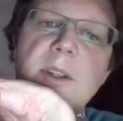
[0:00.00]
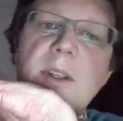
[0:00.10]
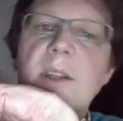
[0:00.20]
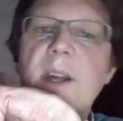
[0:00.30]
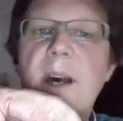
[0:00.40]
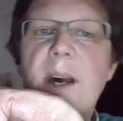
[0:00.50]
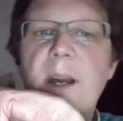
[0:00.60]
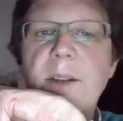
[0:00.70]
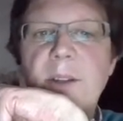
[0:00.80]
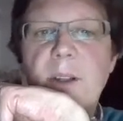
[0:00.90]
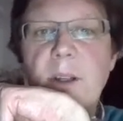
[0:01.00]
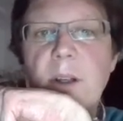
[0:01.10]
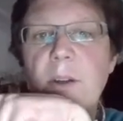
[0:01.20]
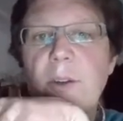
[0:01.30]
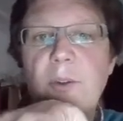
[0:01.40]
That's
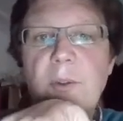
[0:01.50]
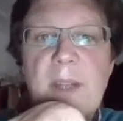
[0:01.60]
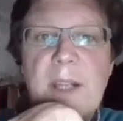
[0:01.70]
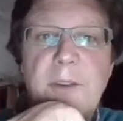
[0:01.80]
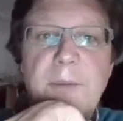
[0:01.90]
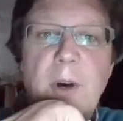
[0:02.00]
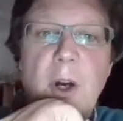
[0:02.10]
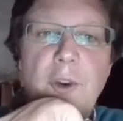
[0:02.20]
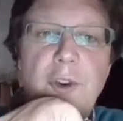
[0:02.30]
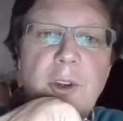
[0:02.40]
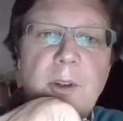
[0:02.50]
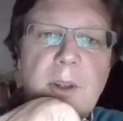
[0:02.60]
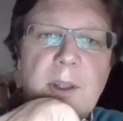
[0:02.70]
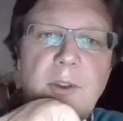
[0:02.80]
a function,